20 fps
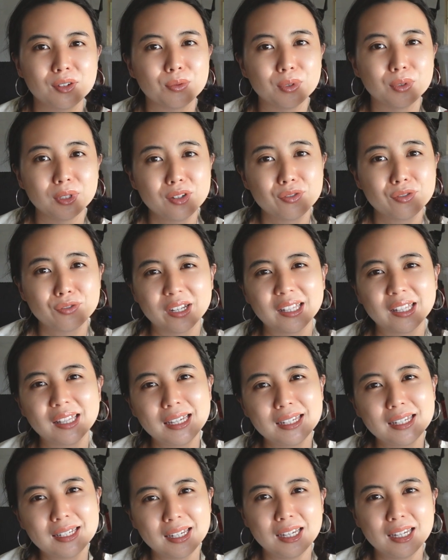really
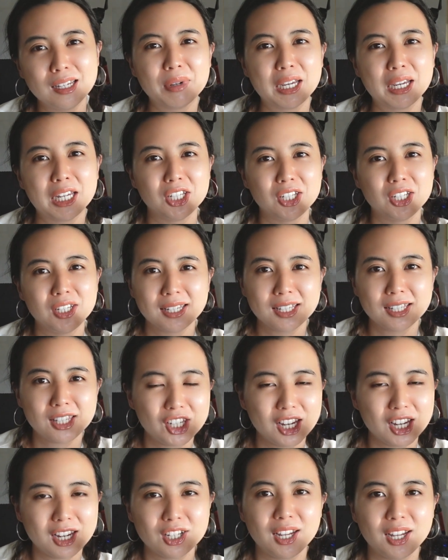friendly team at
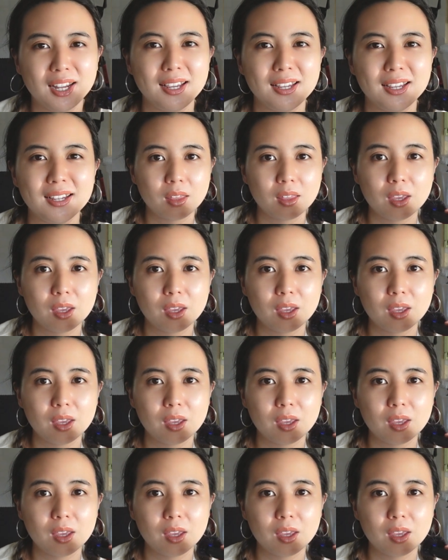GSJJ.